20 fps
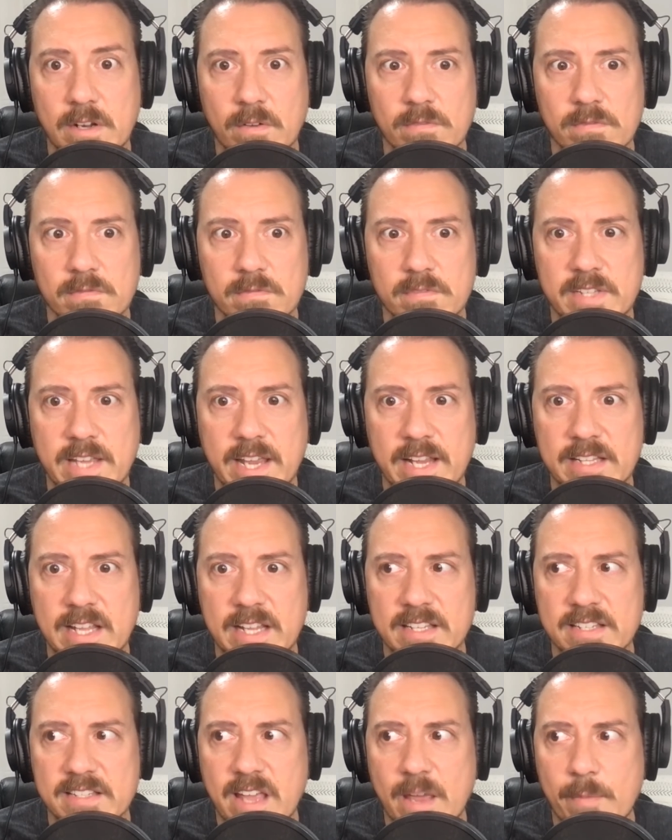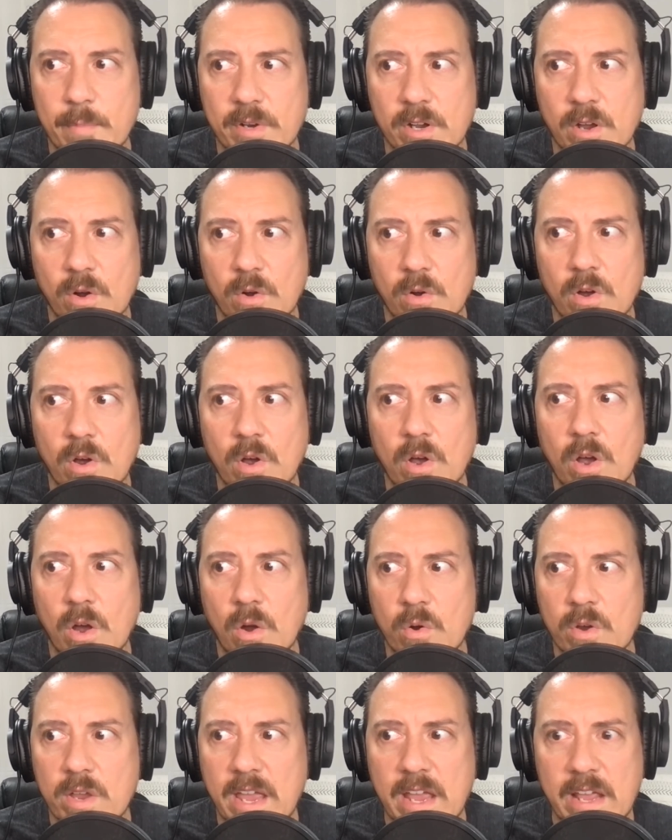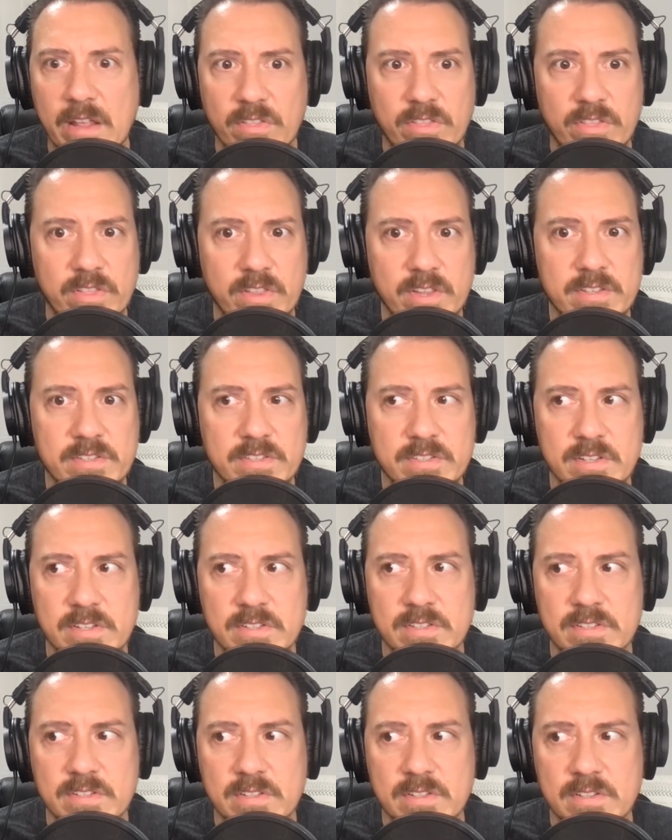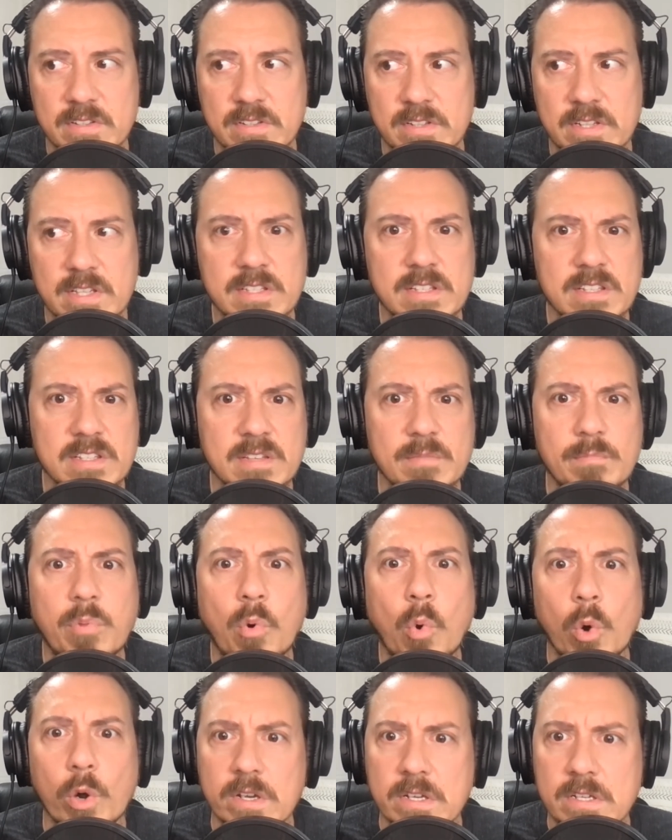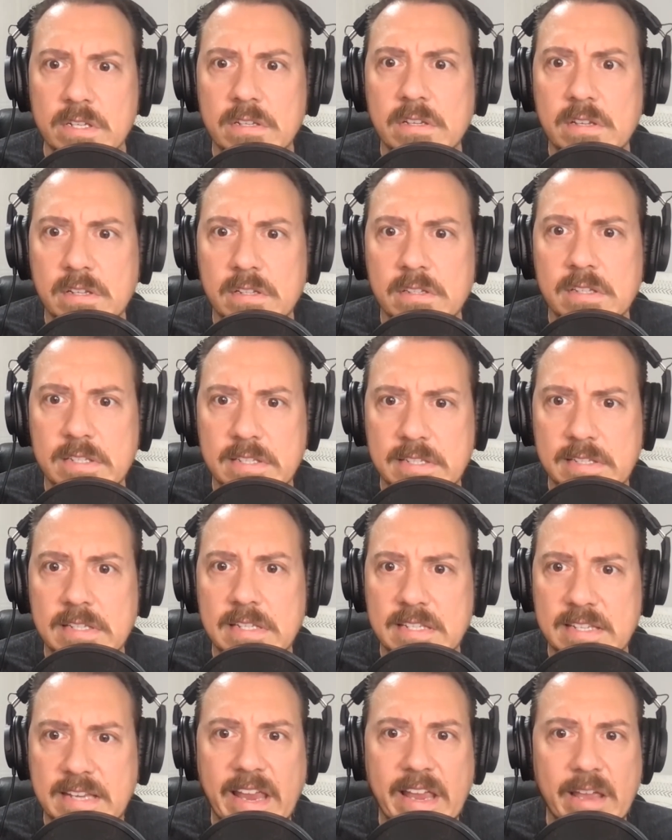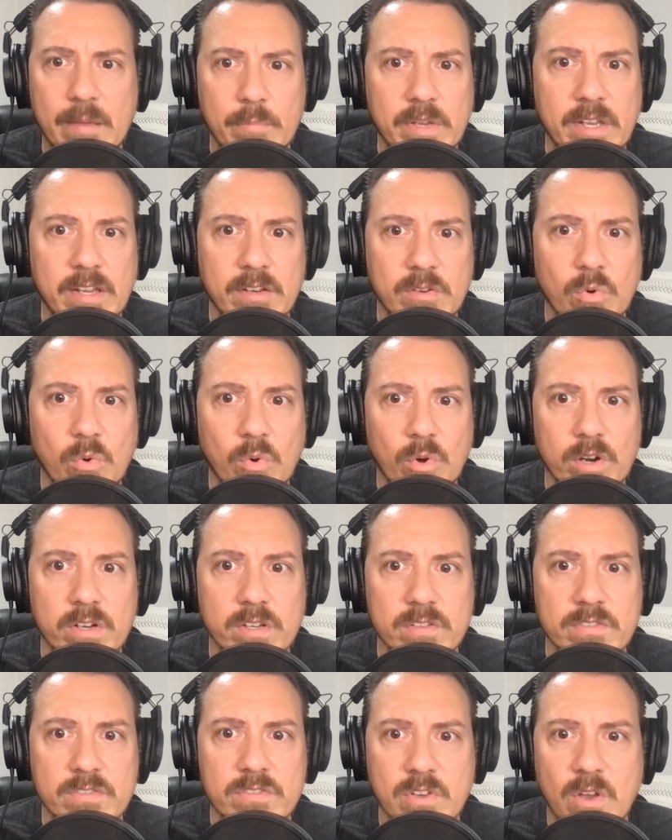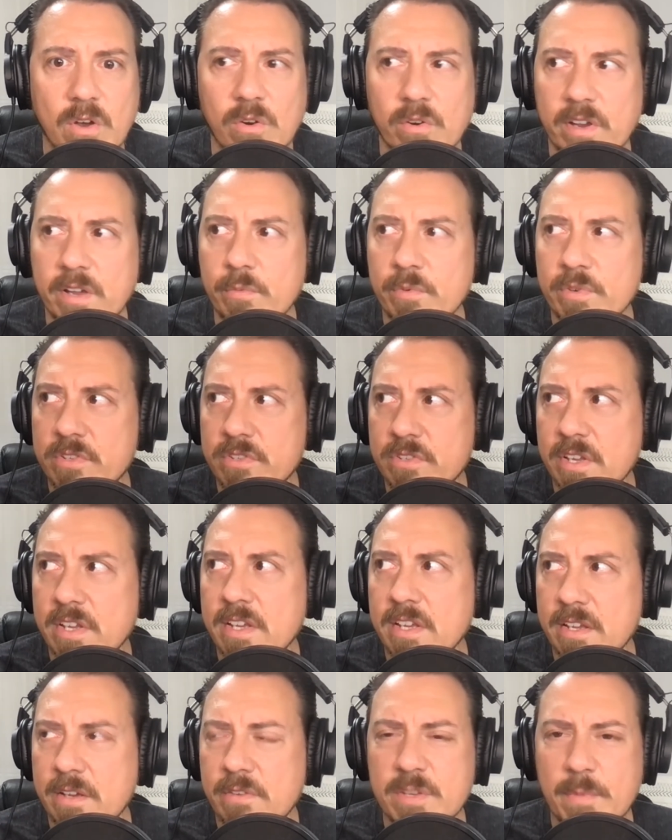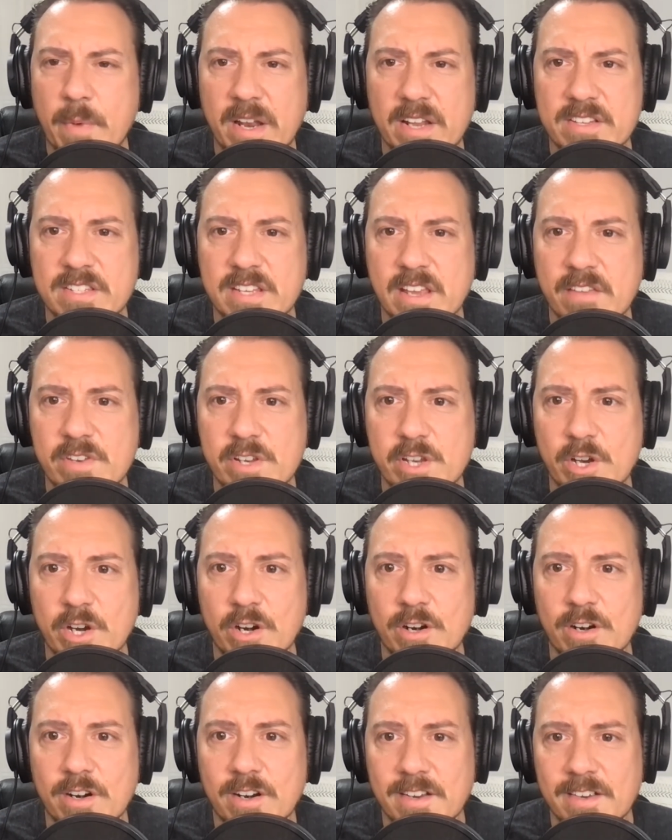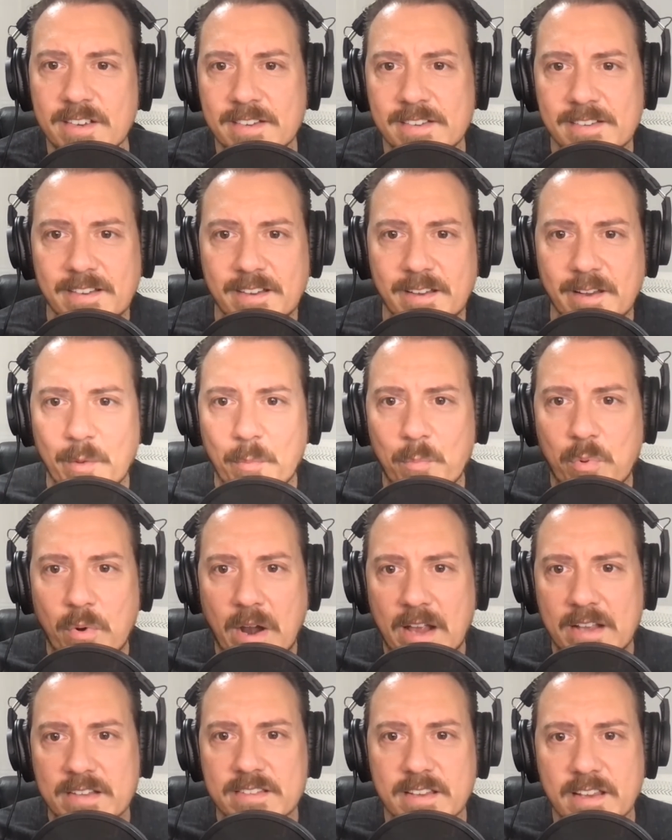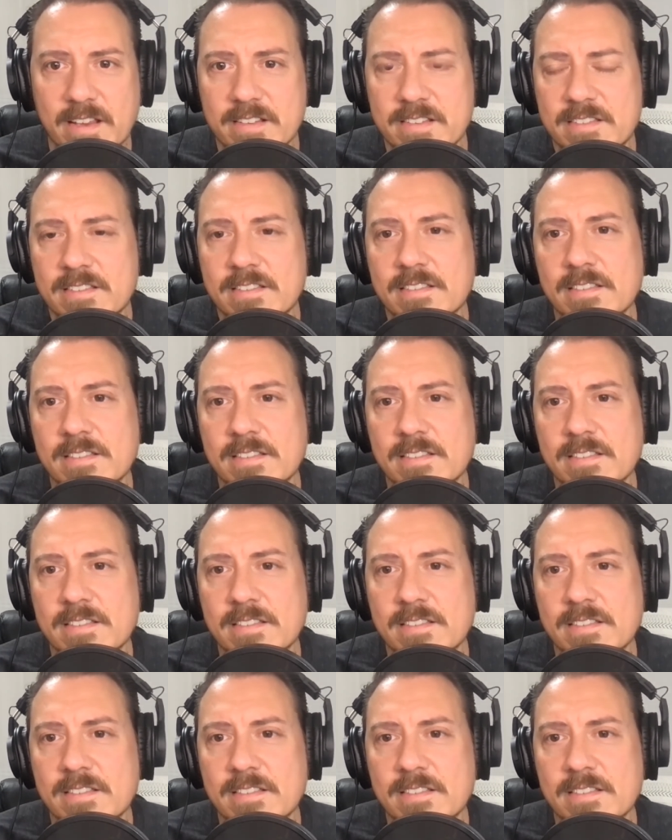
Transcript: take that step and go, okay, this is important. This can't be ignored. So it was about a 7-year process.